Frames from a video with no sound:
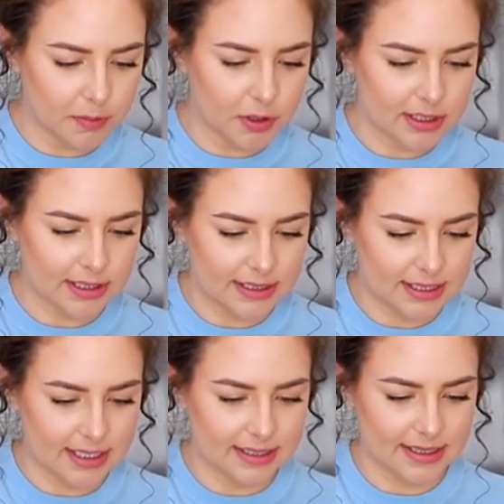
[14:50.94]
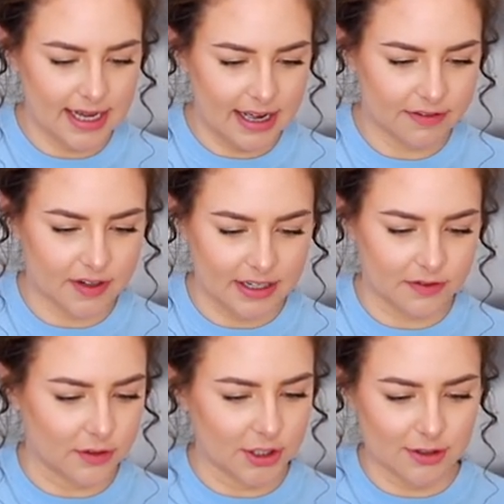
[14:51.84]
putting these things in the air fry
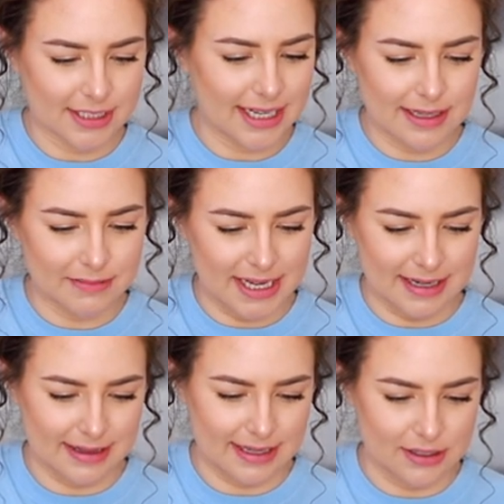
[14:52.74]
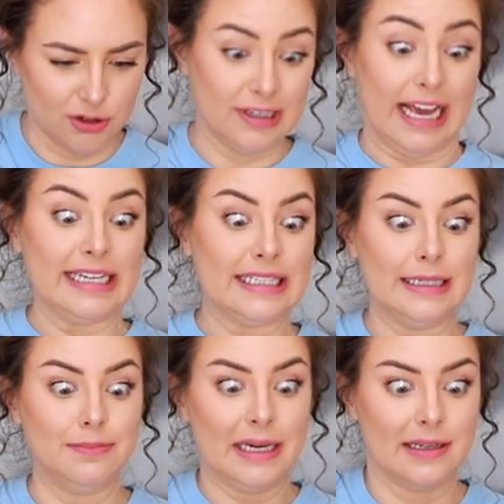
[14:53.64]
for? You're not telling me anything, you're
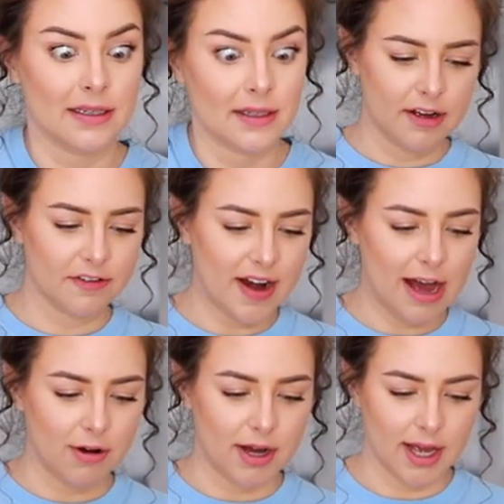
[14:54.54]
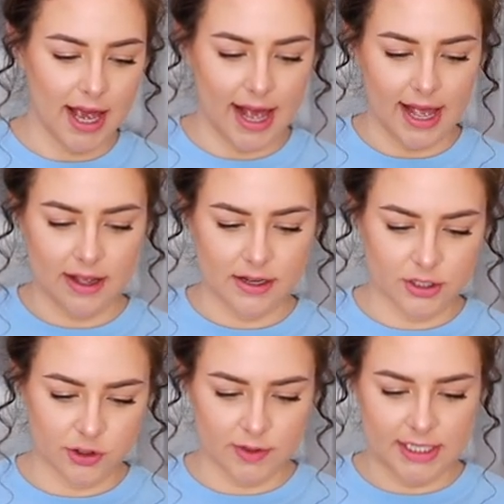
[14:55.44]
gatekeeping. Flour, egg,
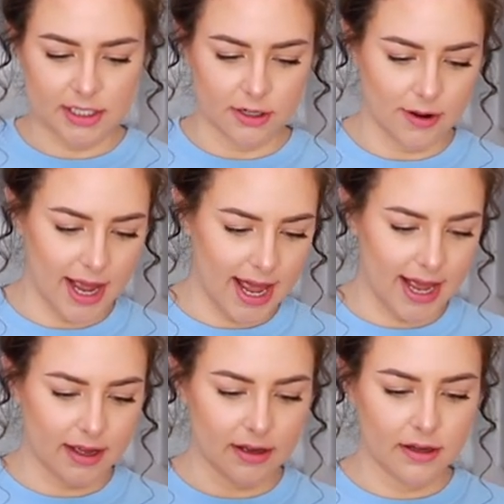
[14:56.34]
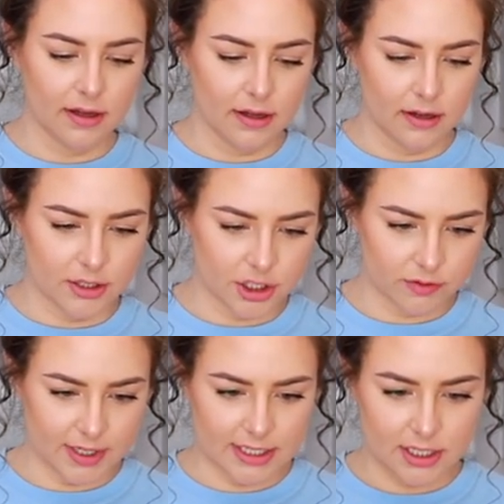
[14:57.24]
Dorito, egg,
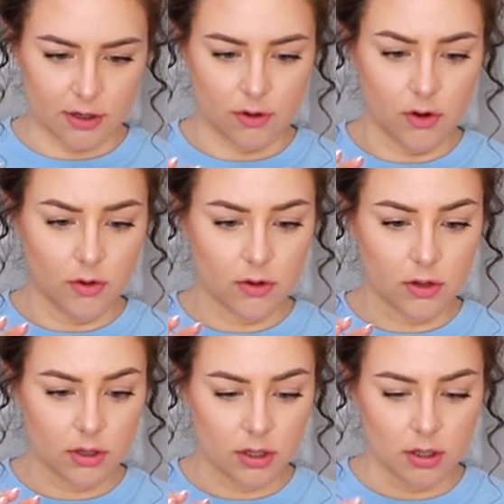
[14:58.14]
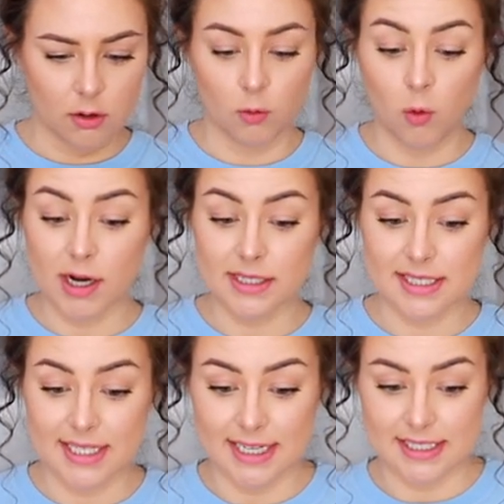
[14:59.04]
Dorito. Oh,
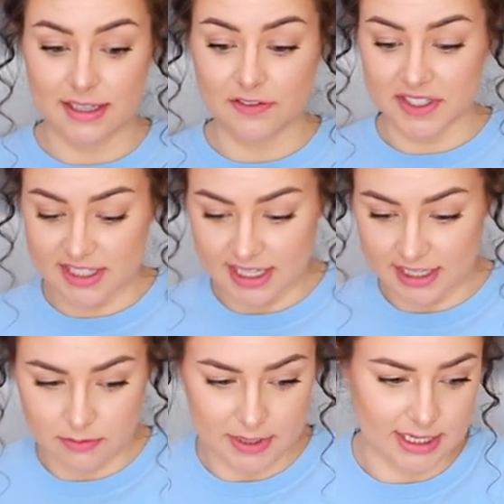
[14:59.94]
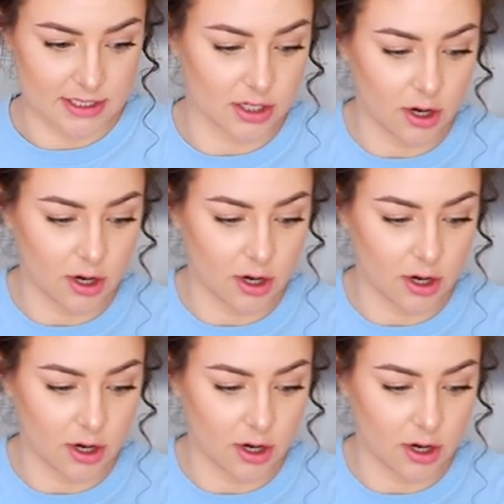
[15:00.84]
160 for six minutes,